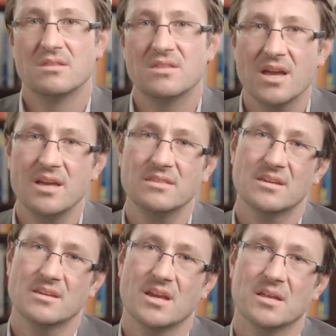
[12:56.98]
then
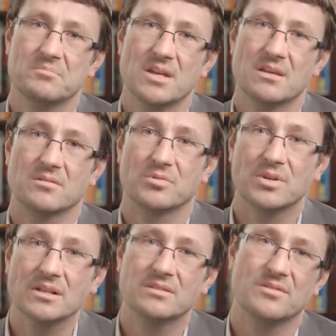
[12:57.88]
they can make a
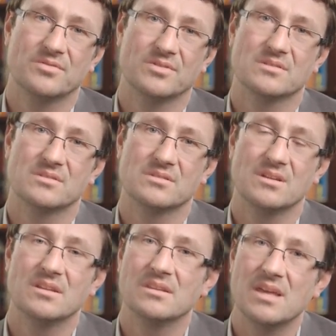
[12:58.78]
real difference
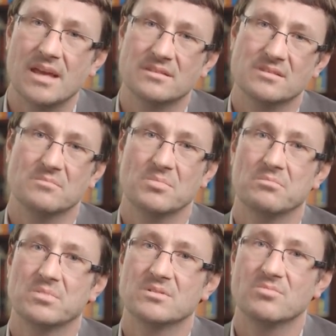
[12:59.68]
in enhancing
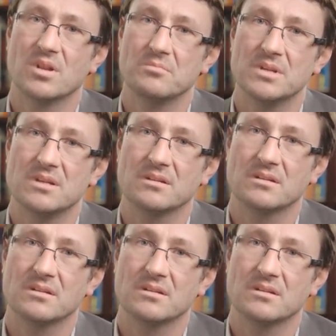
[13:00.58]
people's well-being.